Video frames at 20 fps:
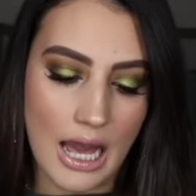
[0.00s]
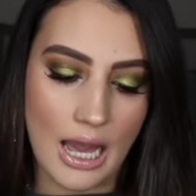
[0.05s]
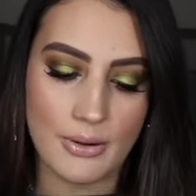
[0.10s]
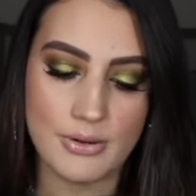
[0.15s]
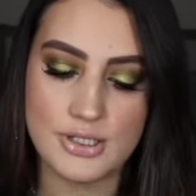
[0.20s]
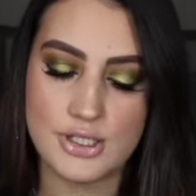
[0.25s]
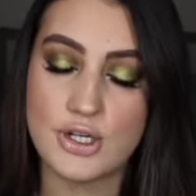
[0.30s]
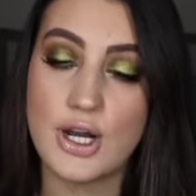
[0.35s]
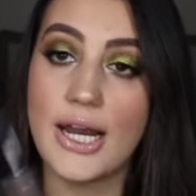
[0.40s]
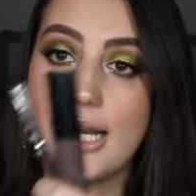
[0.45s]
I
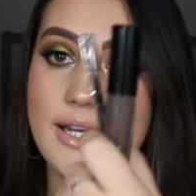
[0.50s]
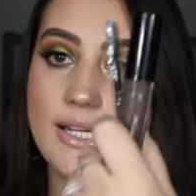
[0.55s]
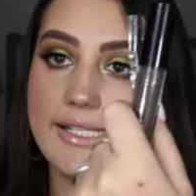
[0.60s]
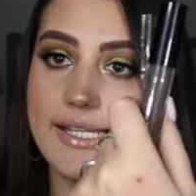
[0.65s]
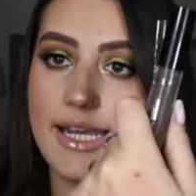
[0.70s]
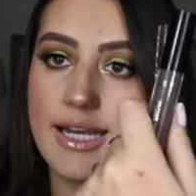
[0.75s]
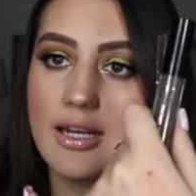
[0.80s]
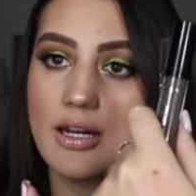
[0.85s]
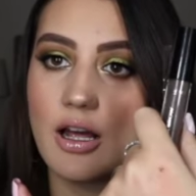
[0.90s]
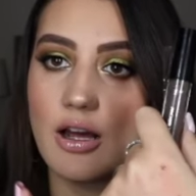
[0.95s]
was trying to
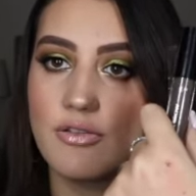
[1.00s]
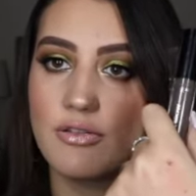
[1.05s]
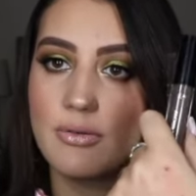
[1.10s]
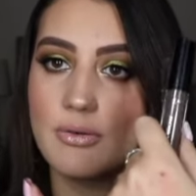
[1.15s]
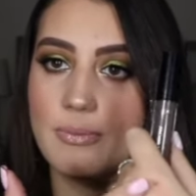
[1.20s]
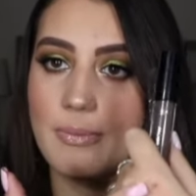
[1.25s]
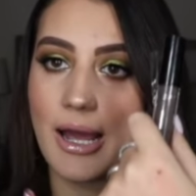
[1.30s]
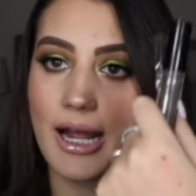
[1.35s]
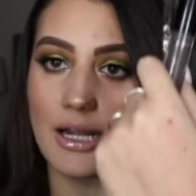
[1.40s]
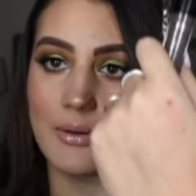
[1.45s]
take it off on
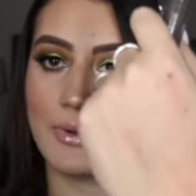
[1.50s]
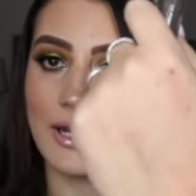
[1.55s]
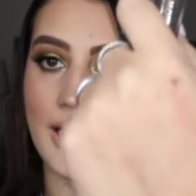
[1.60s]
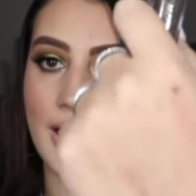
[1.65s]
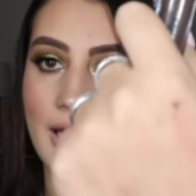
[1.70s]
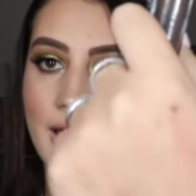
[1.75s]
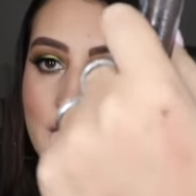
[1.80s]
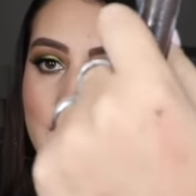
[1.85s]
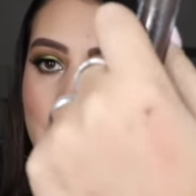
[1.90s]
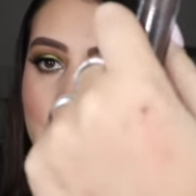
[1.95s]
the back of my
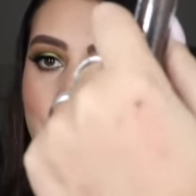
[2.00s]
hand.